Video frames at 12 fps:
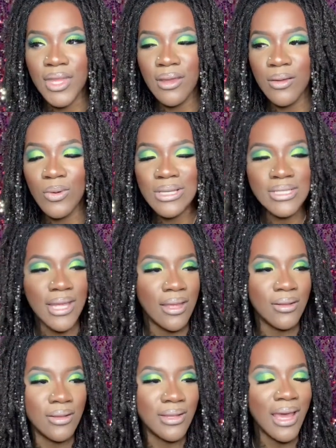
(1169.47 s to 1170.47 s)
what's that?
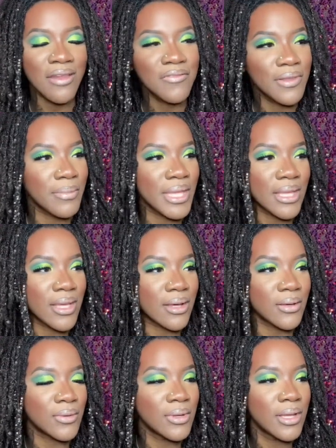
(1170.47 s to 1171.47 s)
Not a
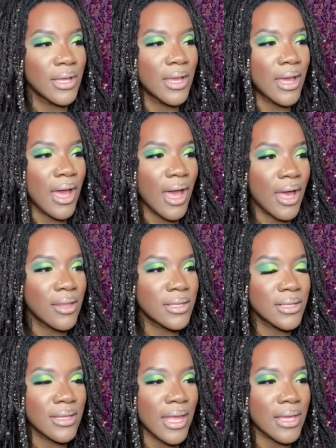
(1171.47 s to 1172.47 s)
flamingo. I
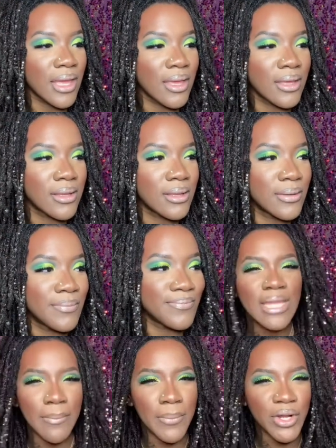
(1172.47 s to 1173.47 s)
look like
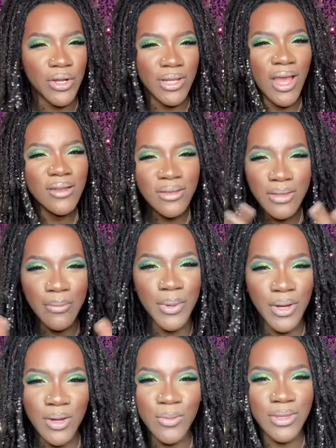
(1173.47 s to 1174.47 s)
that bird. Y'all know the
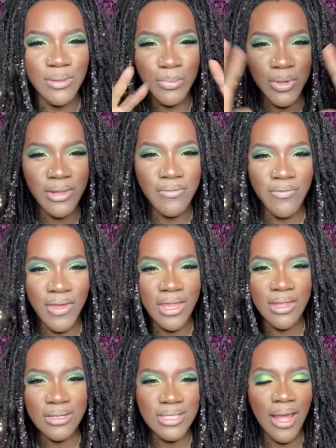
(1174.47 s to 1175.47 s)
bird with the pretty
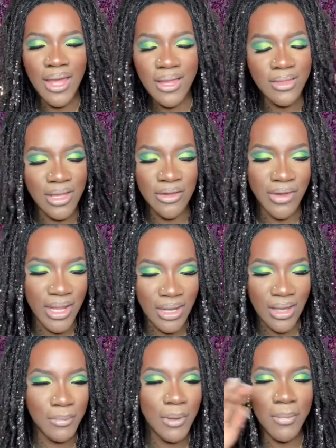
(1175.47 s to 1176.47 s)
feathers. I can't think right now.
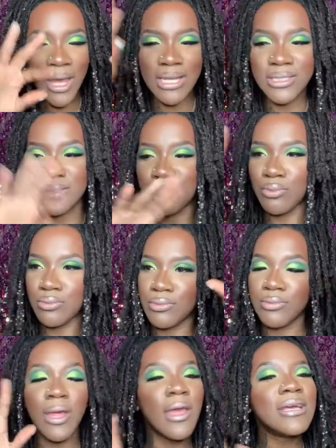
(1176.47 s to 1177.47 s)
My mind is...
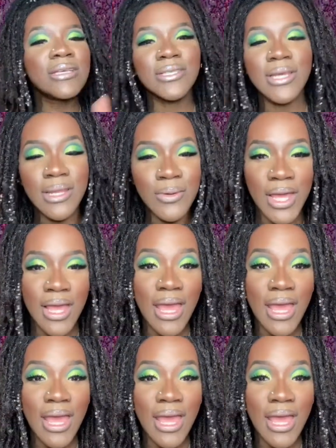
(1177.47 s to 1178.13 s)
So anyway,